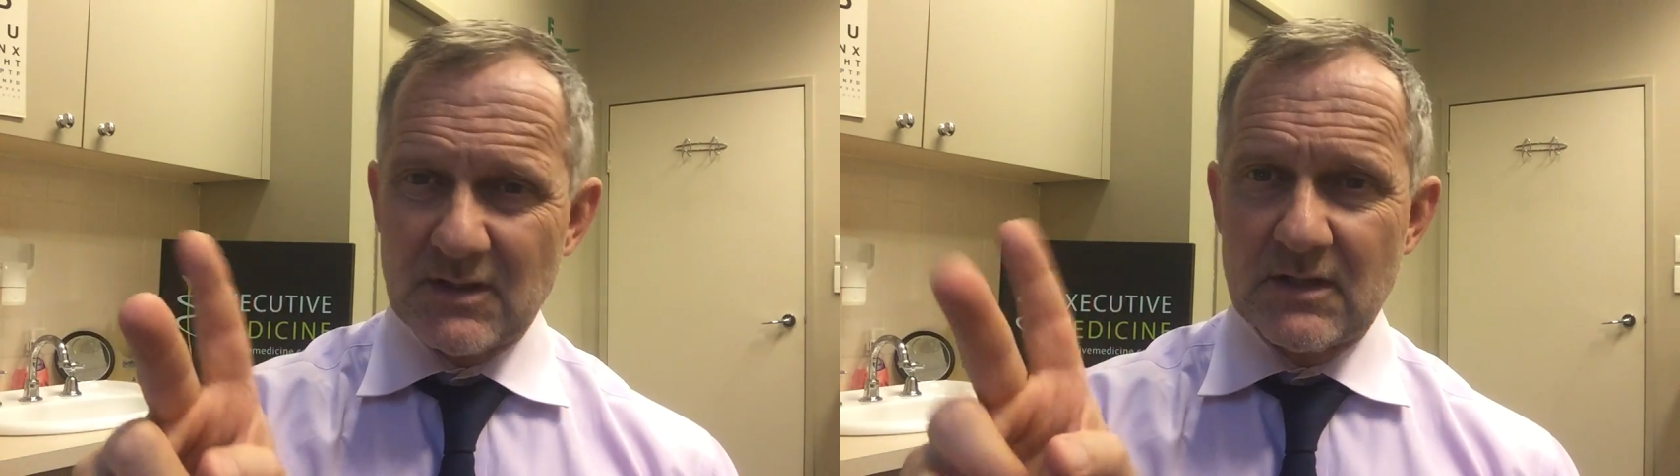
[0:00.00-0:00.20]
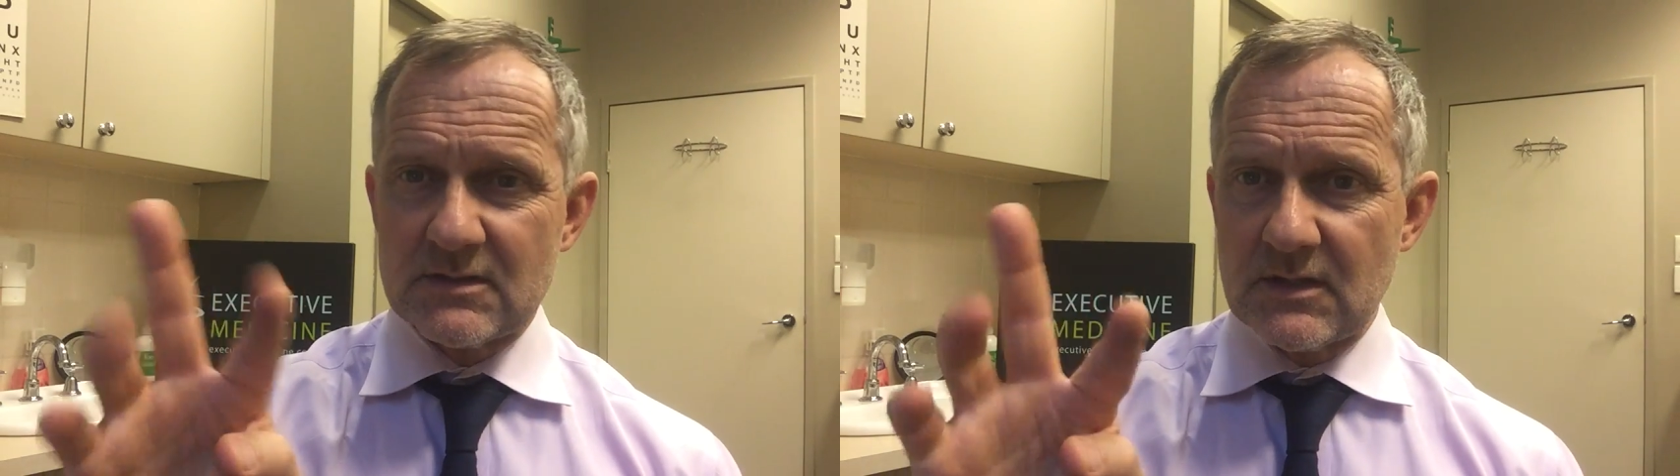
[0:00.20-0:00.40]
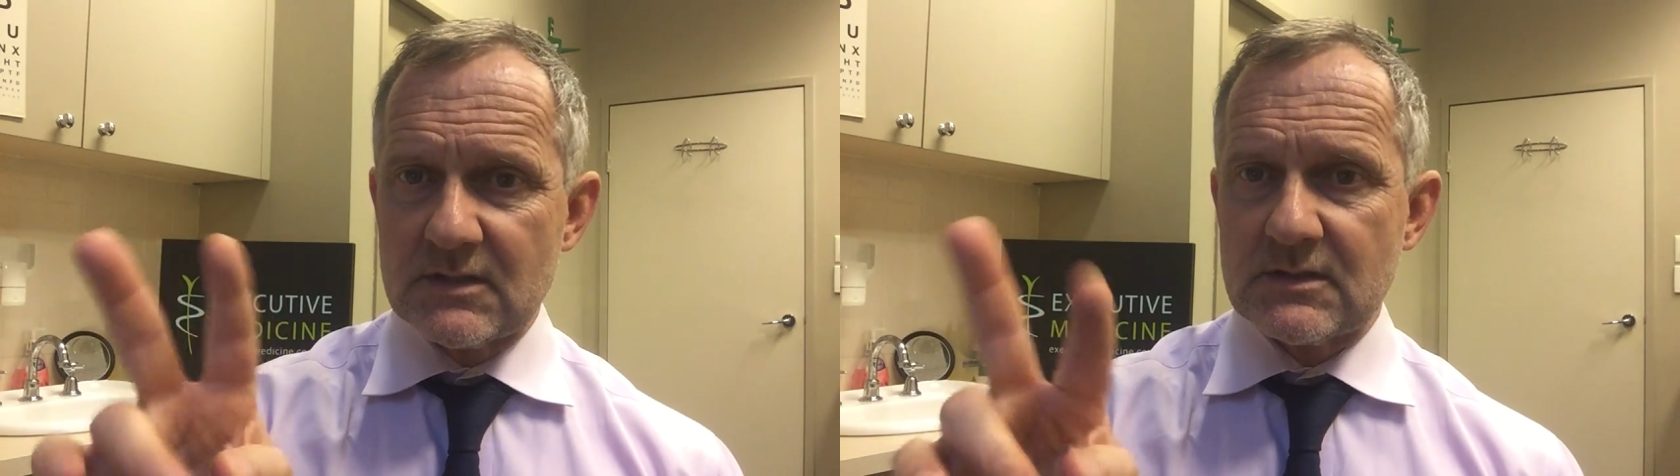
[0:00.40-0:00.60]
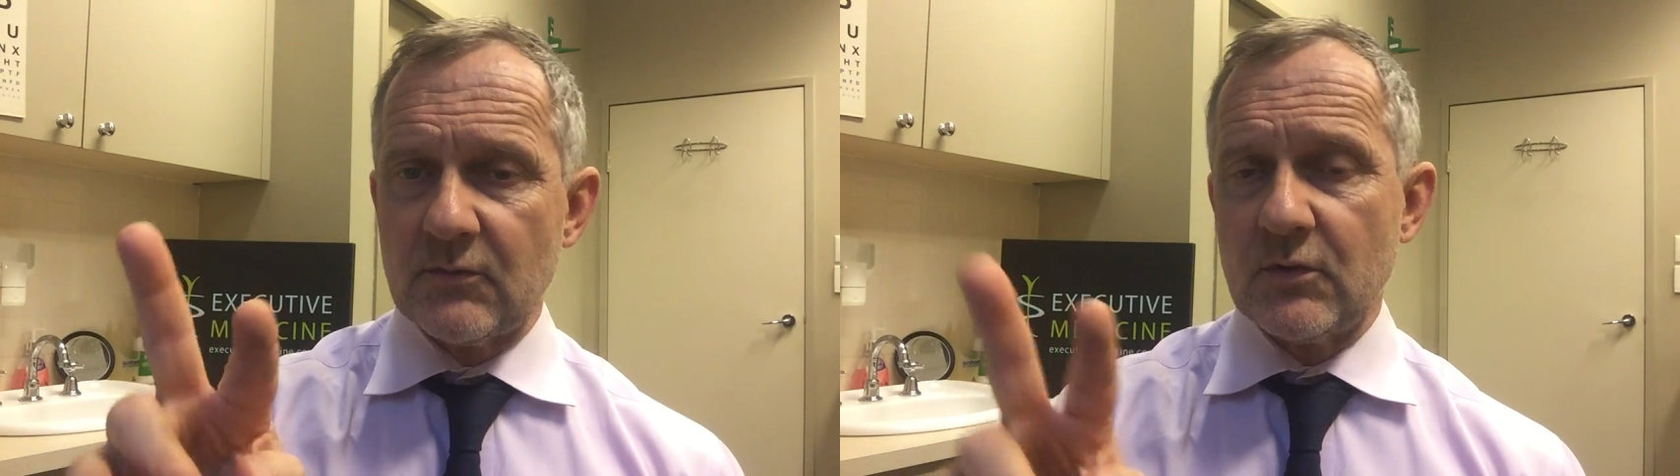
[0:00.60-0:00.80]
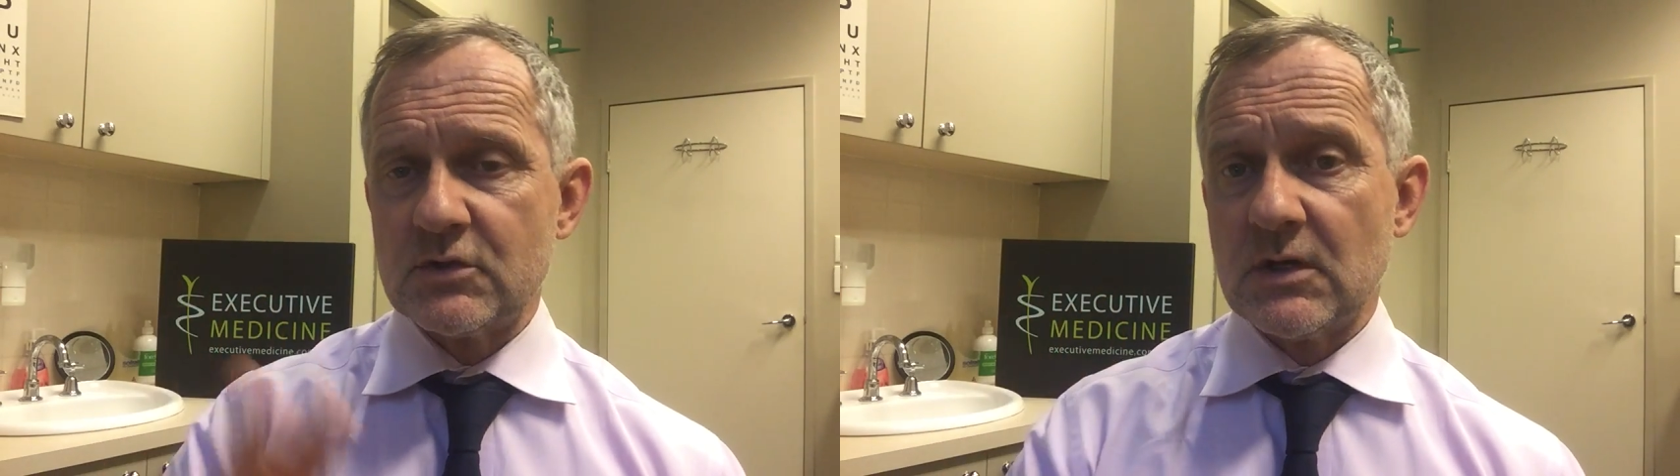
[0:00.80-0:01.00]
and there's
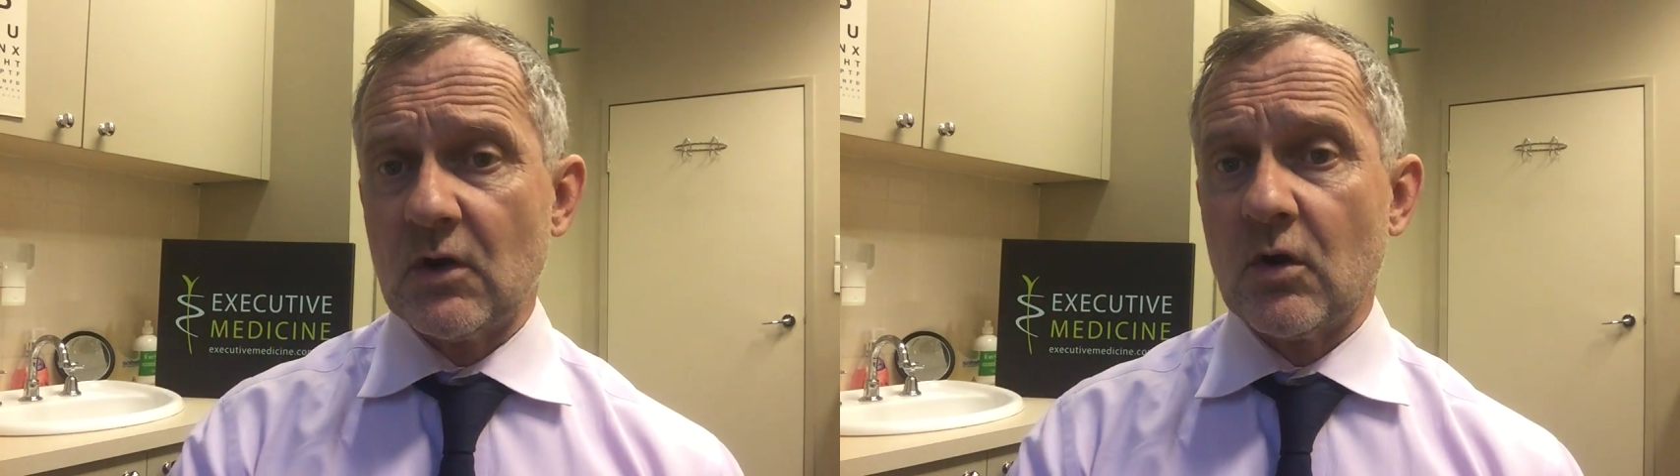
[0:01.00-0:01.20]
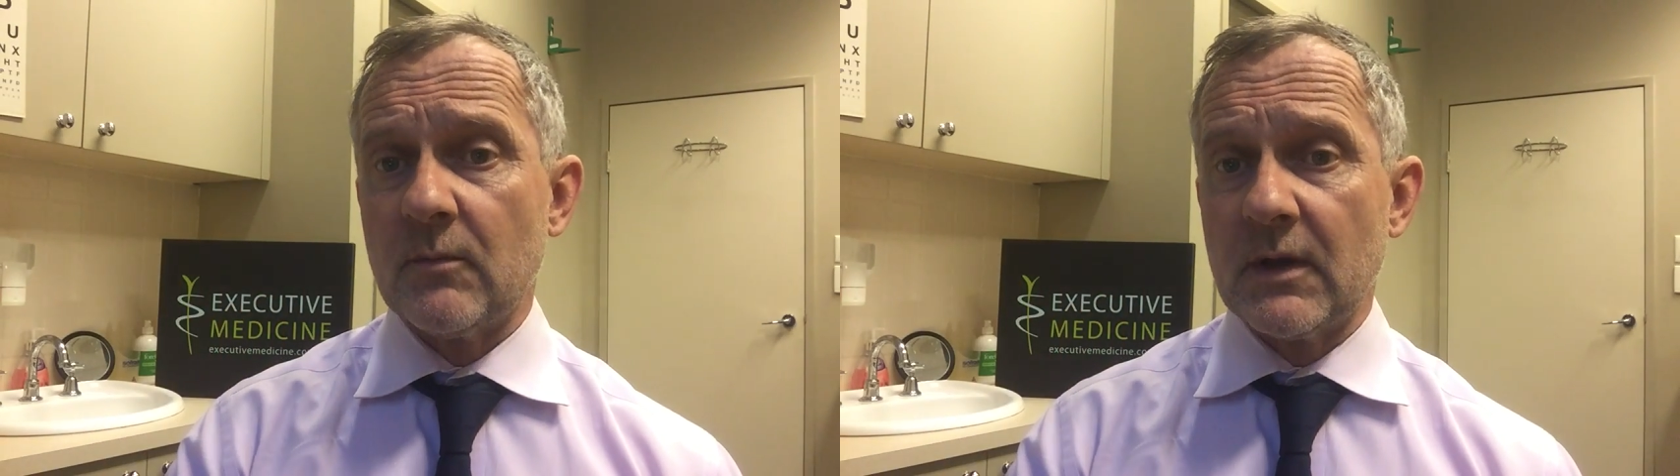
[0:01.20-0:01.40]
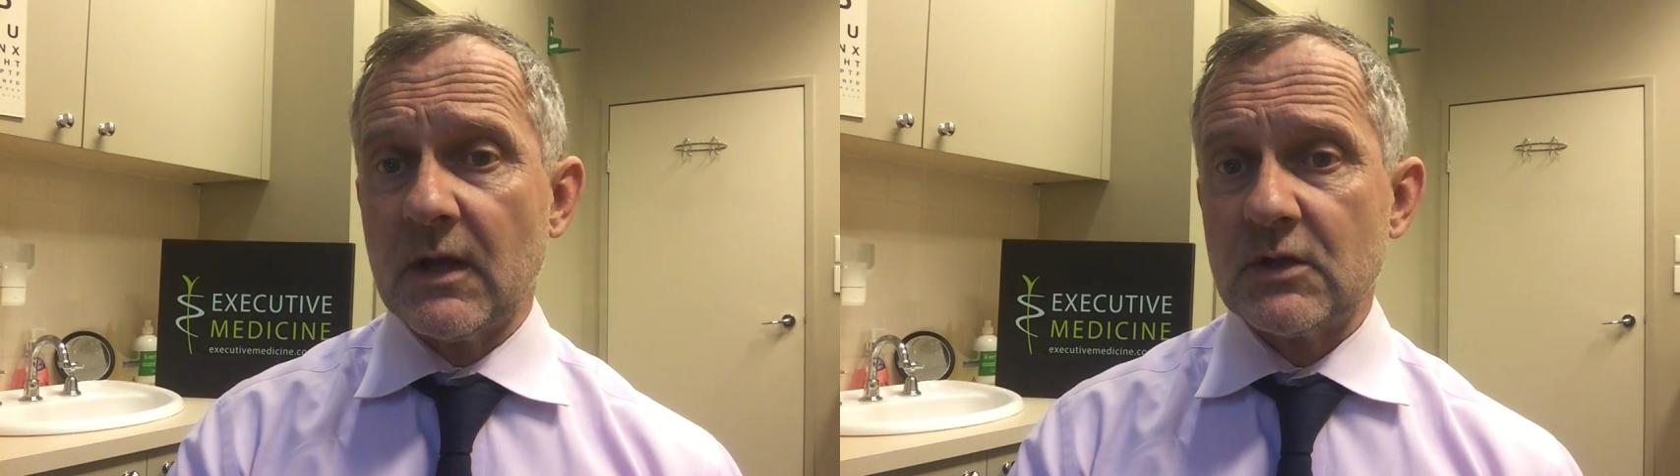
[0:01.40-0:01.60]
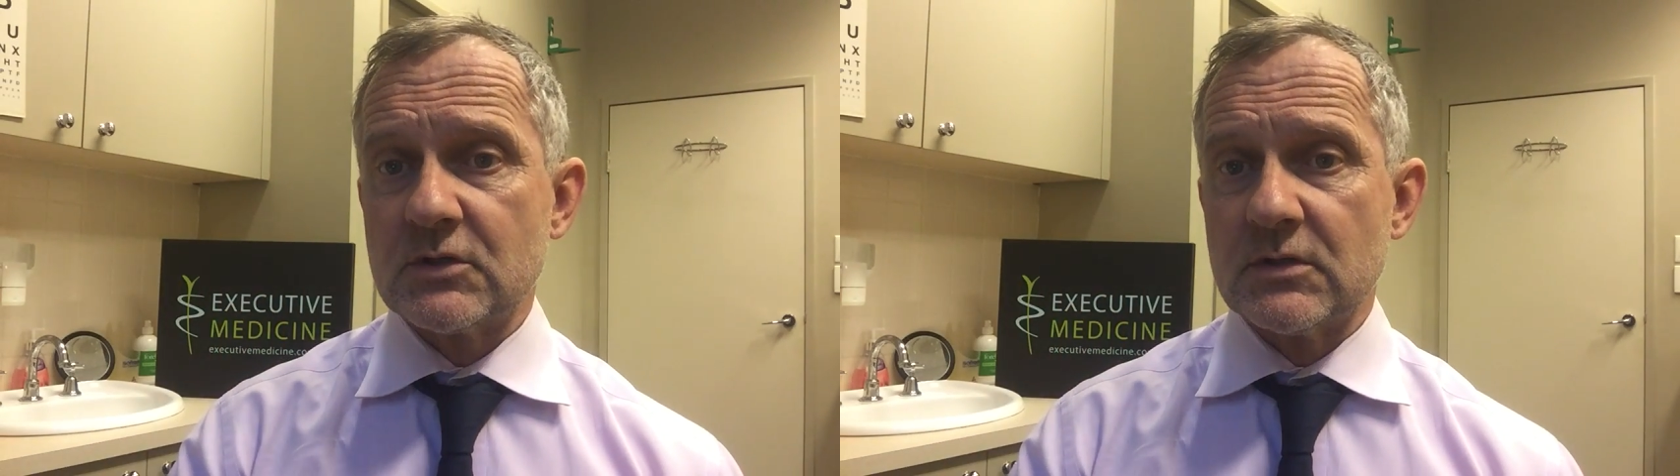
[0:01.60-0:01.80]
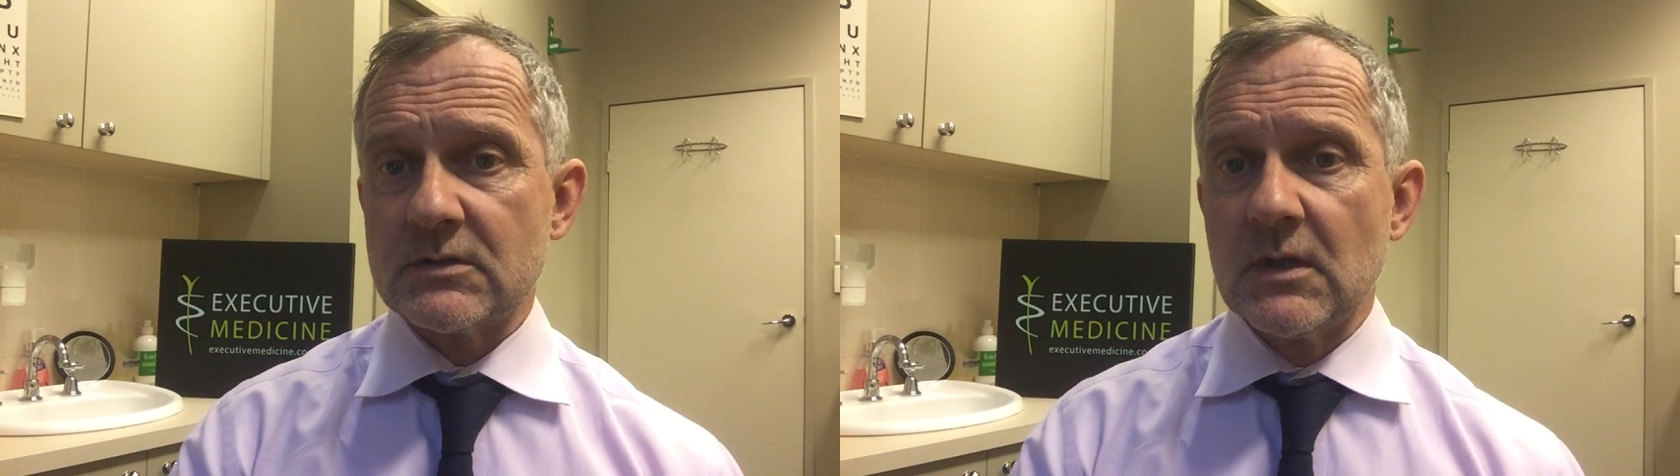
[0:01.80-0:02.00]
different gene
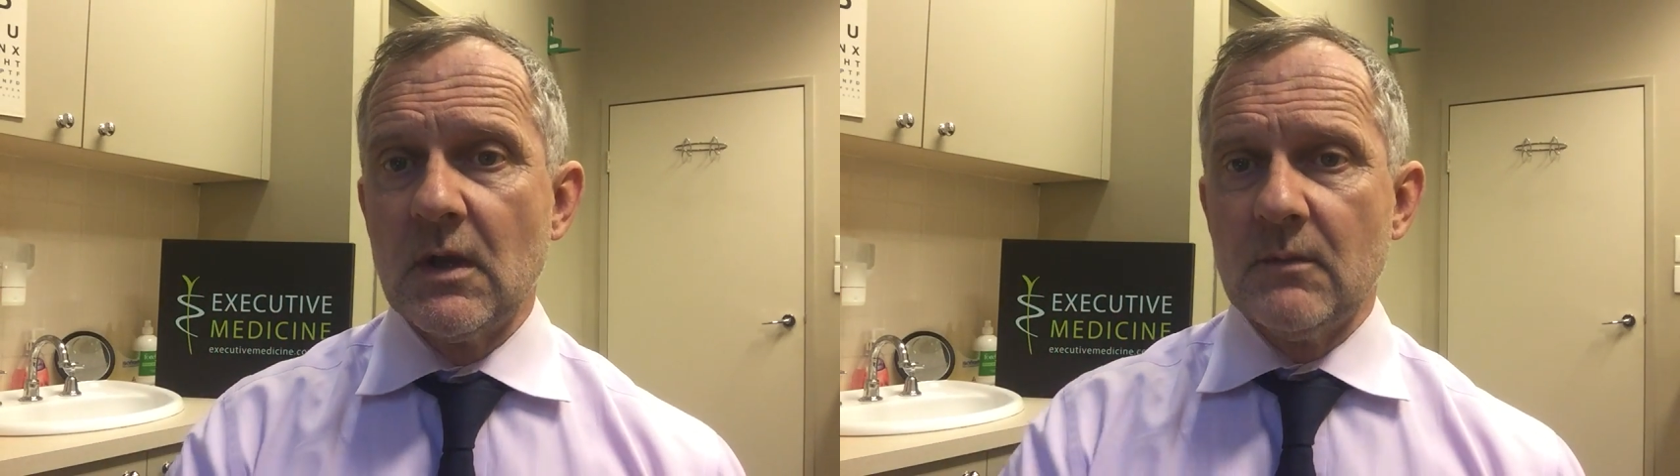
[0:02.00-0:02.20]
combinations,